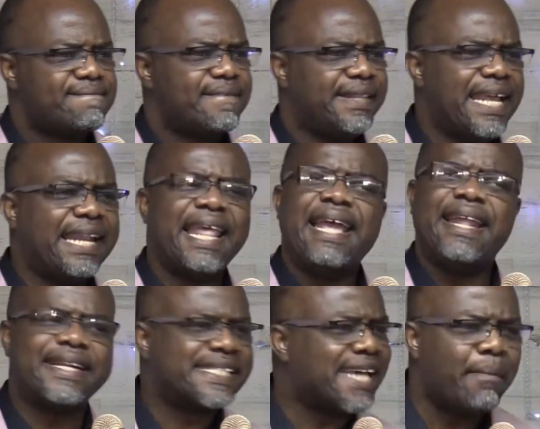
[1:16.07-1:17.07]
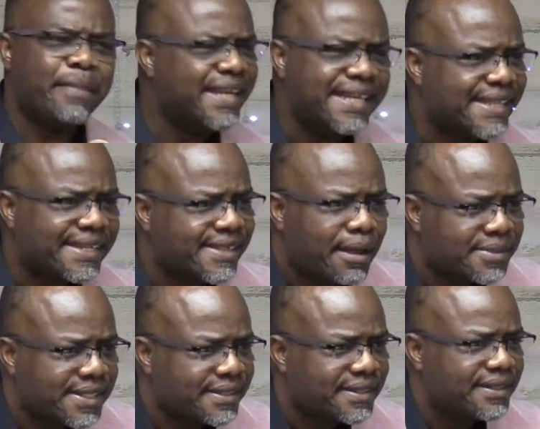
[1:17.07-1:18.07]
Delilah terminated
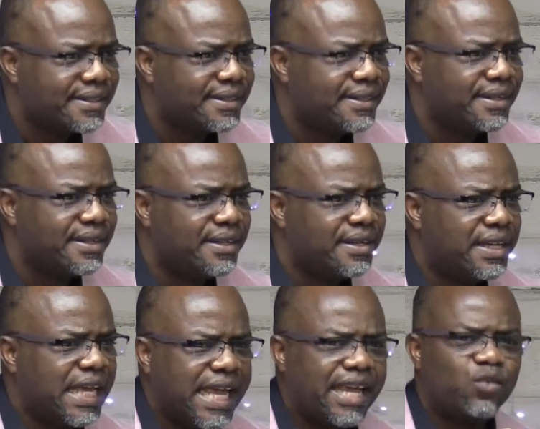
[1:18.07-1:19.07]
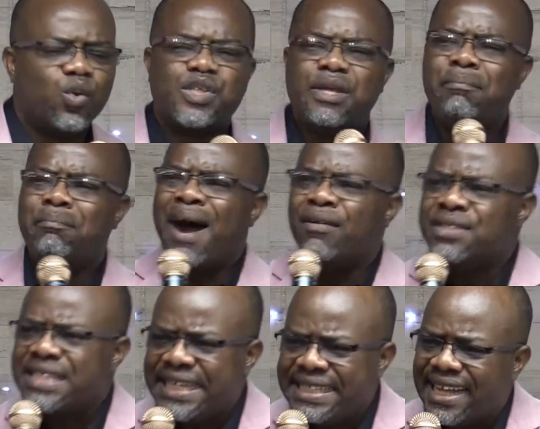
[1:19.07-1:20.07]
Samson. It was a
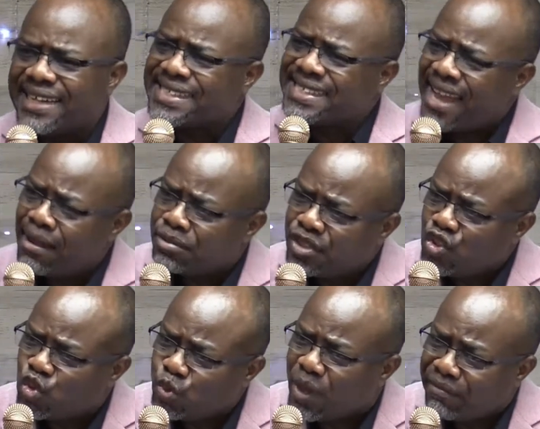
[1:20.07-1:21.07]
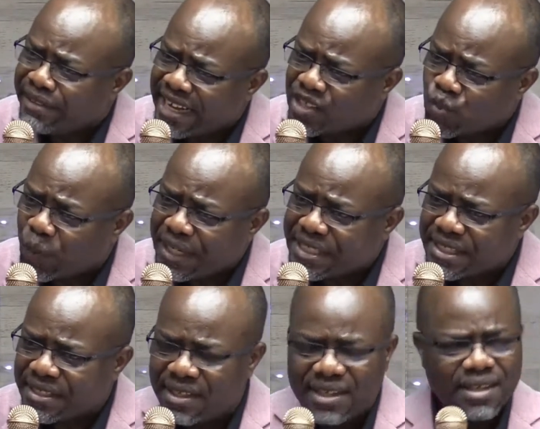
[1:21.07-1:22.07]
mountain that Samson should have dealt with.
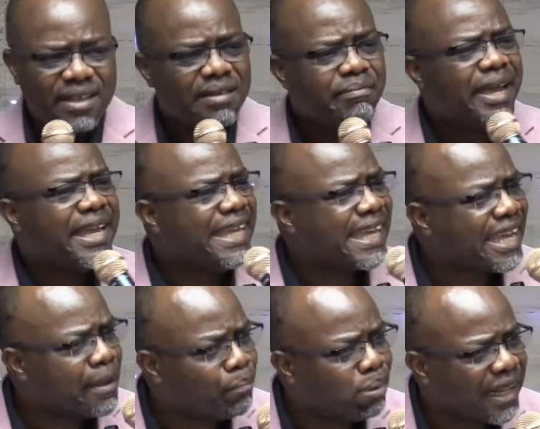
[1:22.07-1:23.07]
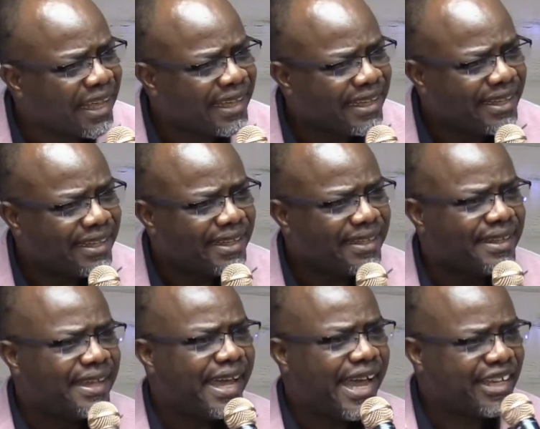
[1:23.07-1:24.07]
But he kept playing,
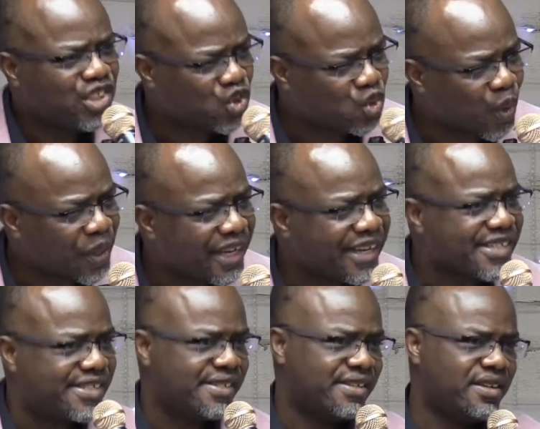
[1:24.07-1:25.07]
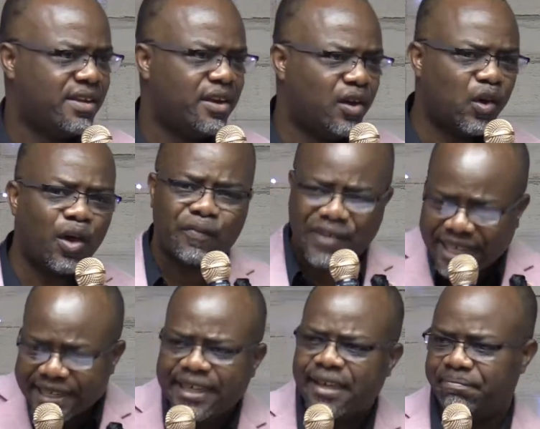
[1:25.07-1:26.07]
enjoying it. Love
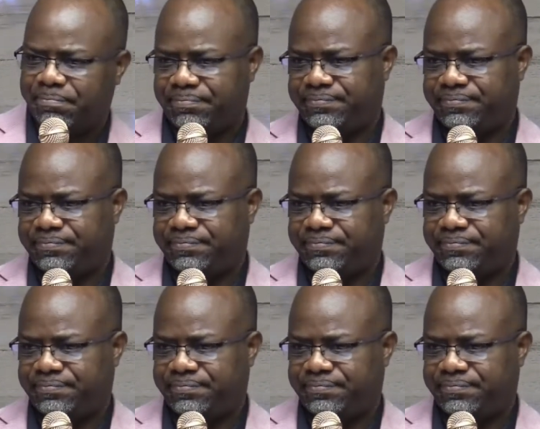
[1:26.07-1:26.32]
killed him.